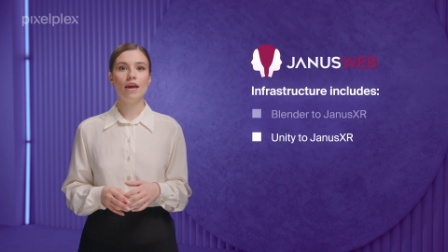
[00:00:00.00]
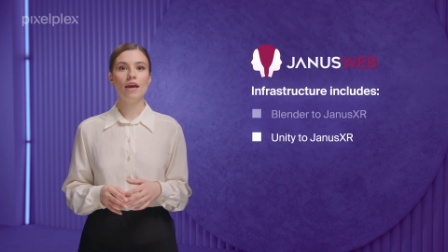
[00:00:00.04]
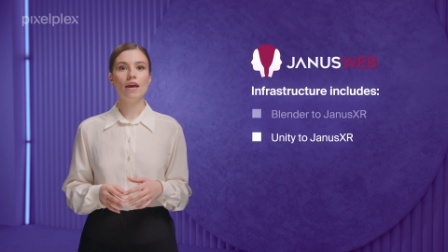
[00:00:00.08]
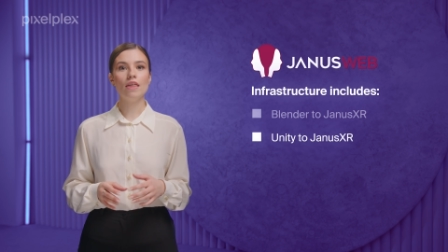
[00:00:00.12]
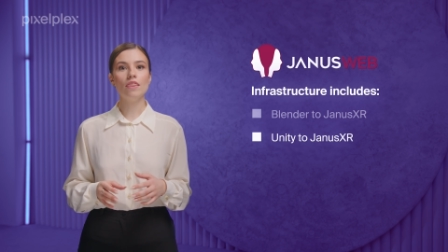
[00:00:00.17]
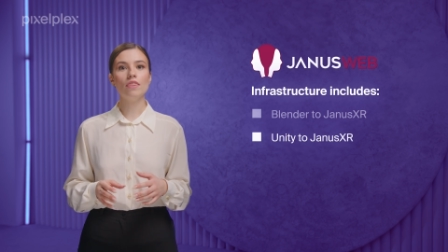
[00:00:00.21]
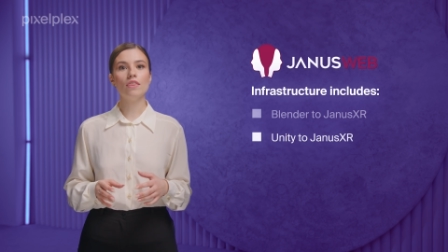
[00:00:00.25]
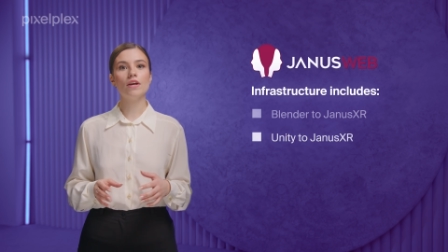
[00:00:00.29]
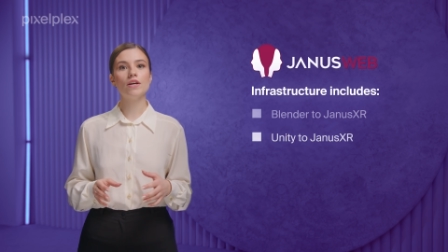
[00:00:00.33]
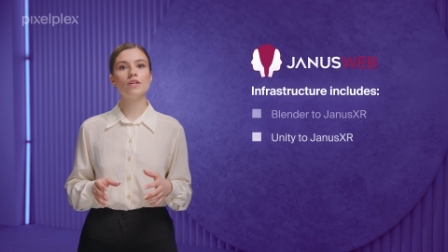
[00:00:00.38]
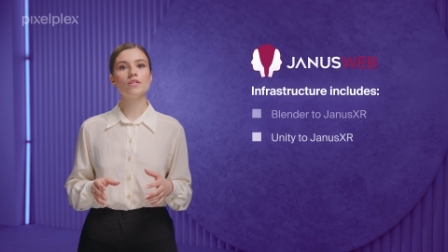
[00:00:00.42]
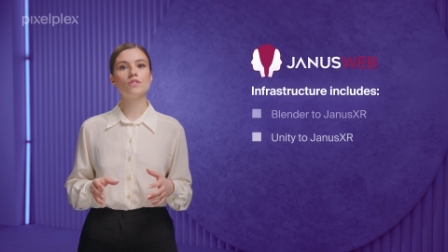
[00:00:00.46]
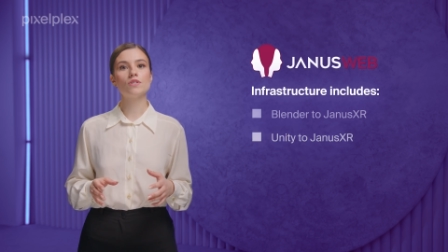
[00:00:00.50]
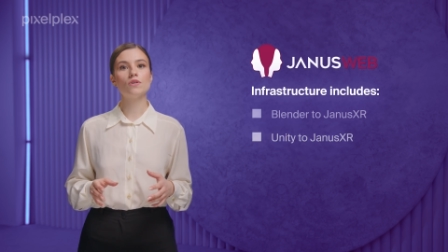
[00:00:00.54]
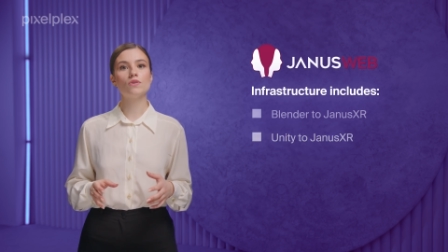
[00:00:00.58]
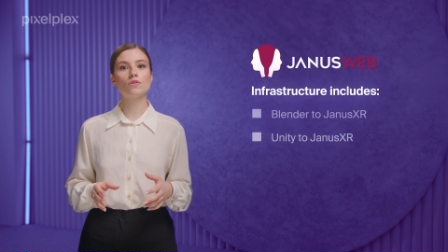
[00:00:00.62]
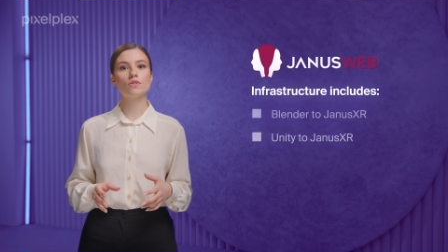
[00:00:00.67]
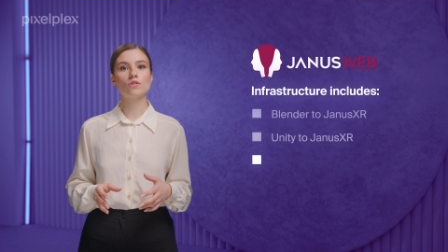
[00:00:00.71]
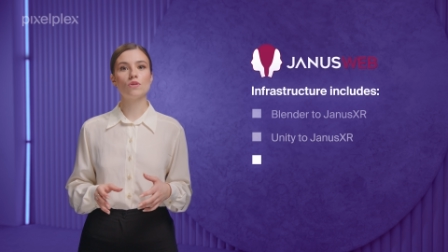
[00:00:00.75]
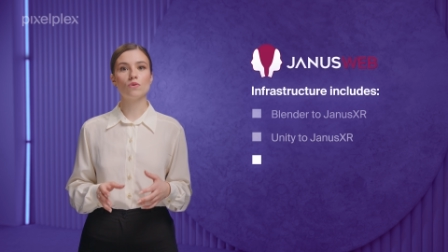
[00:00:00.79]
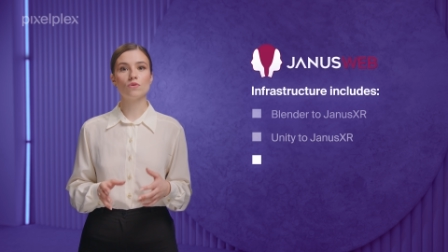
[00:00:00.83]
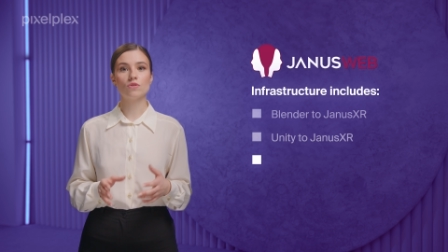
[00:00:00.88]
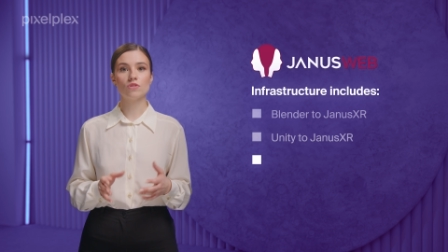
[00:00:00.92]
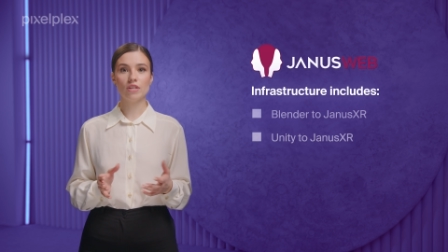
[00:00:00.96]
And there is
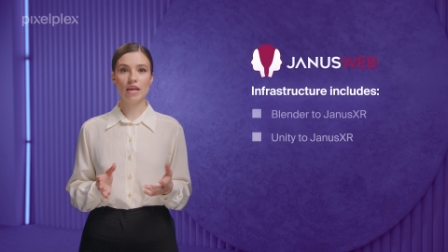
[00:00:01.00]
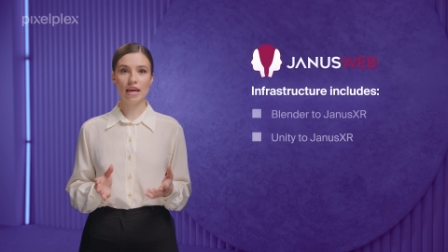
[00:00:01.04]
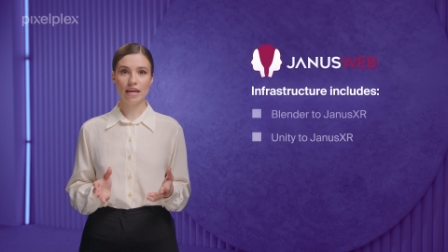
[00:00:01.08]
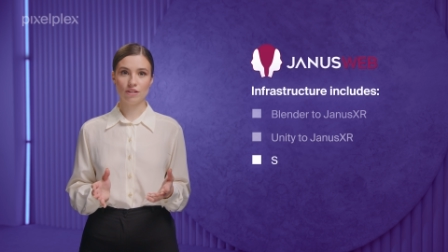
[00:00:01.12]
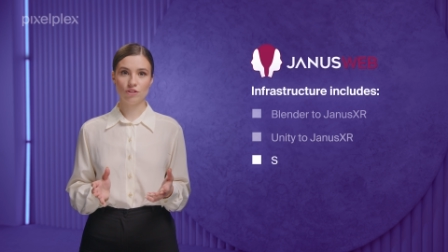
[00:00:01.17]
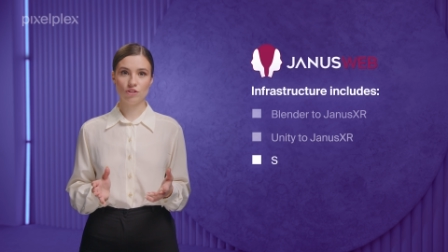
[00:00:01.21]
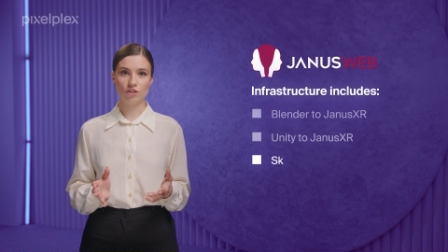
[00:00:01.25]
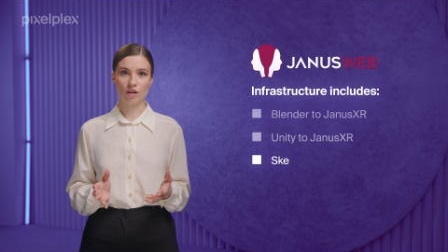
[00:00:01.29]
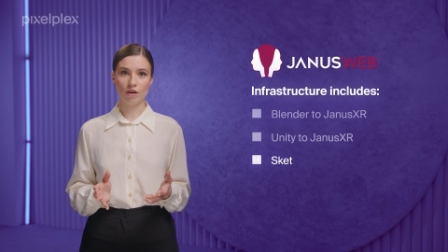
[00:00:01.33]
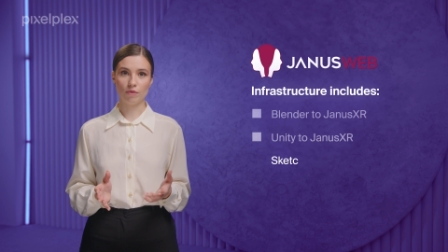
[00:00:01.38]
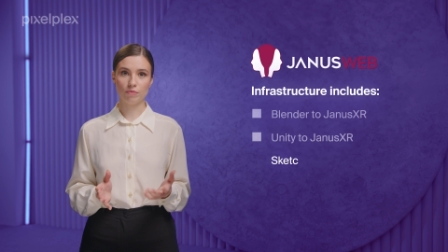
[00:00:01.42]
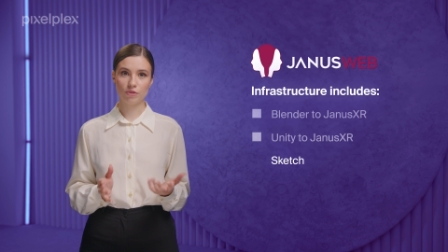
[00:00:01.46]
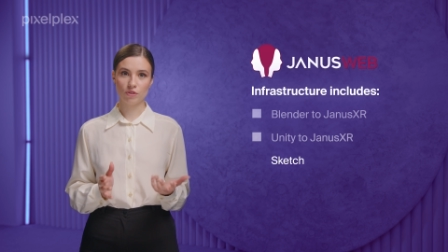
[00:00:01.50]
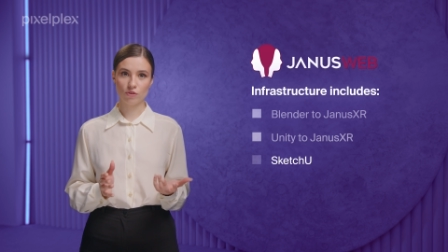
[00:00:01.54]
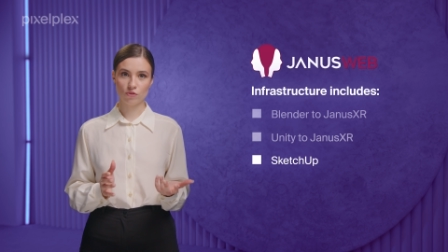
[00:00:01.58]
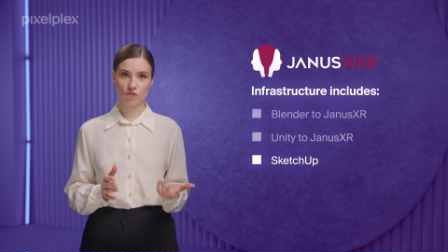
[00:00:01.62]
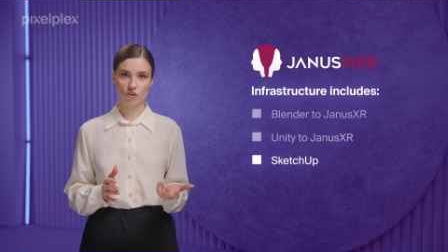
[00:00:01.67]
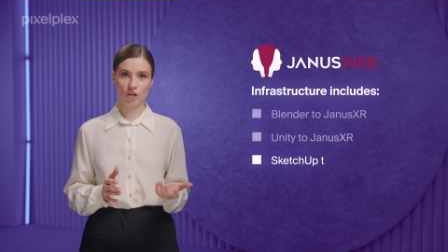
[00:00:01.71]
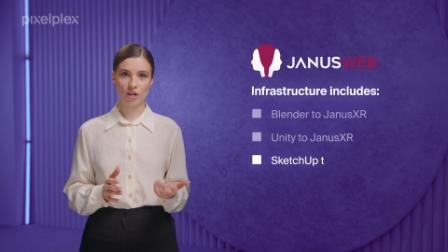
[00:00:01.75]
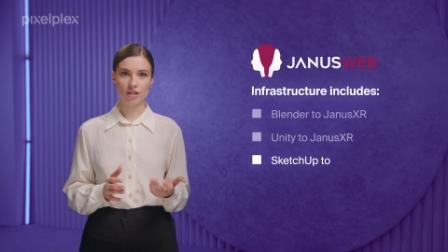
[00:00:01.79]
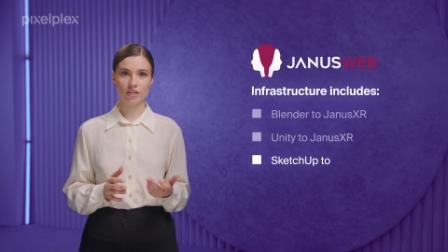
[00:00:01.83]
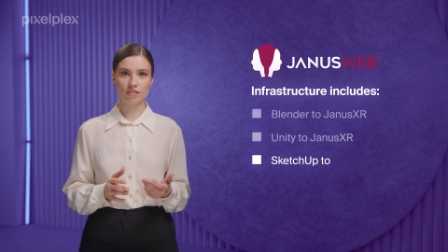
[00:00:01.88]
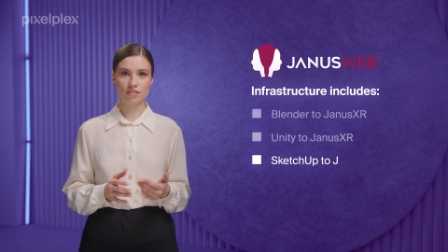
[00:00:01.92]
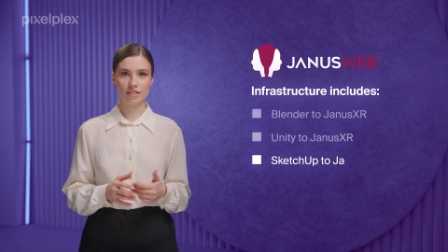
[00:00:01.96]
also SketchUp to
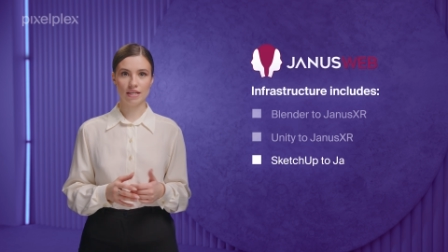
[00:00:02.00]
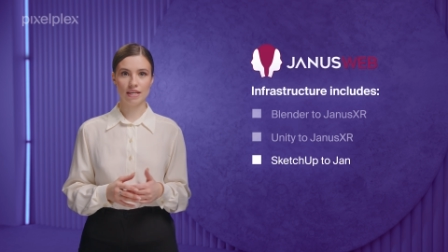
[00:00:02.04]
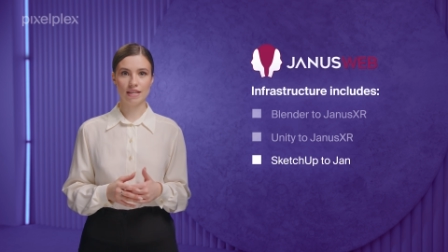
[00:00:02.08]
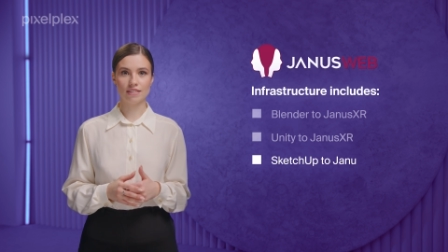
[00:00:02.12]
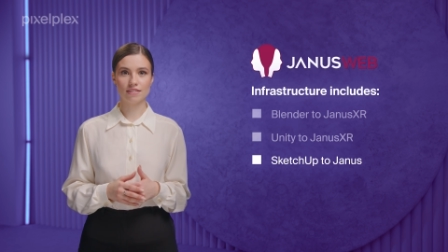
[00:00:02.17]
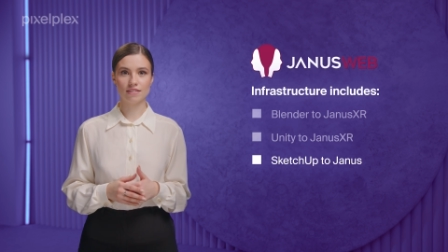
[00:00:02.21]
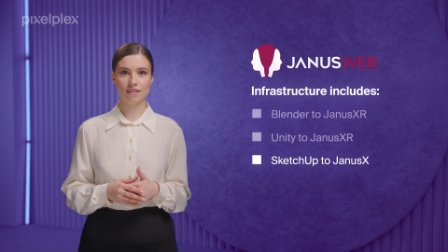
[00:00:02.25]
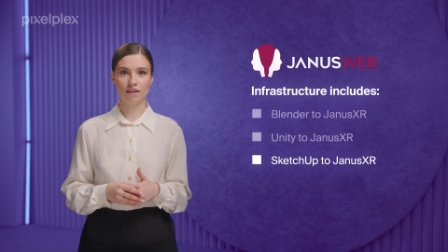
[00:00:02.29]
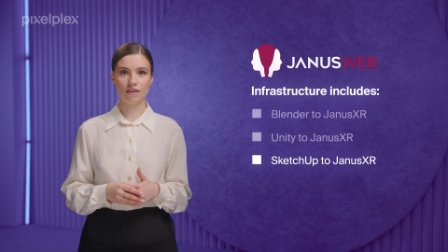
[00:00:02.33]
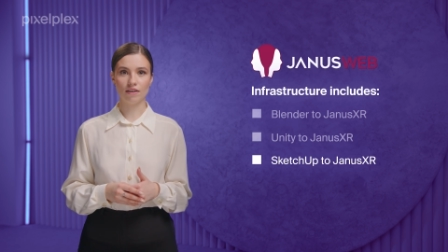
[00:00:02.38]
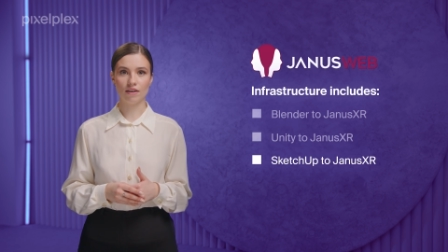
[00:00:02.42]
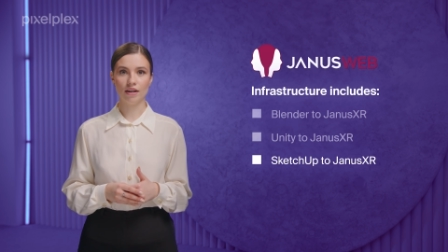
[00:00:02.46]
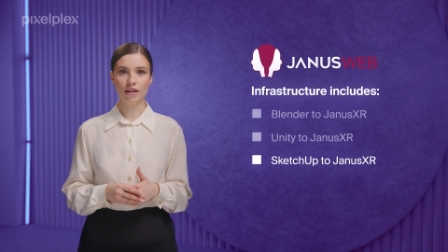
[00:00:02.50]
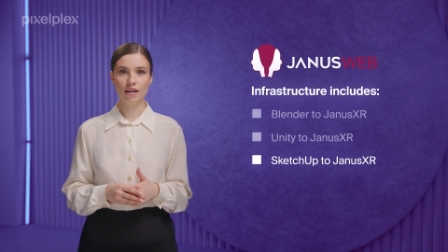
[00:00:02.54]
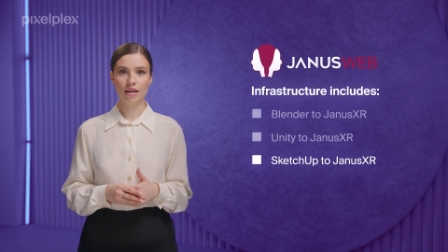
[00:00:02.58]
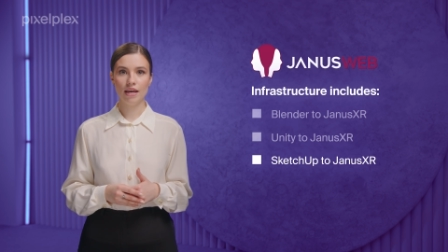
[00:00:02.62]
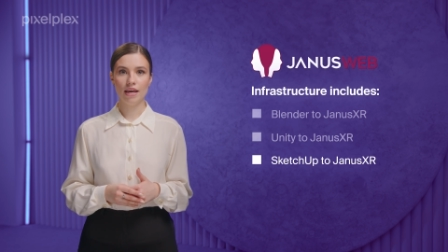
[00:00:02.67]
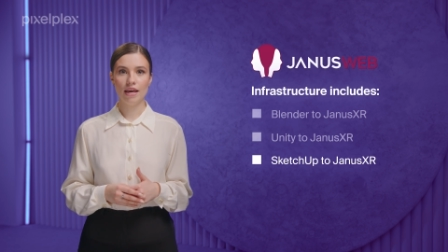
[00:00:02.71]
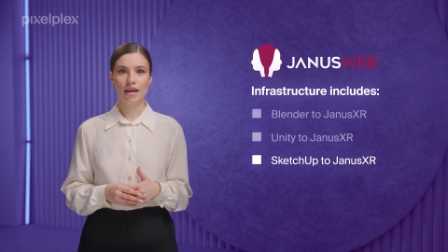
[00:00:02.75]
Janus XR,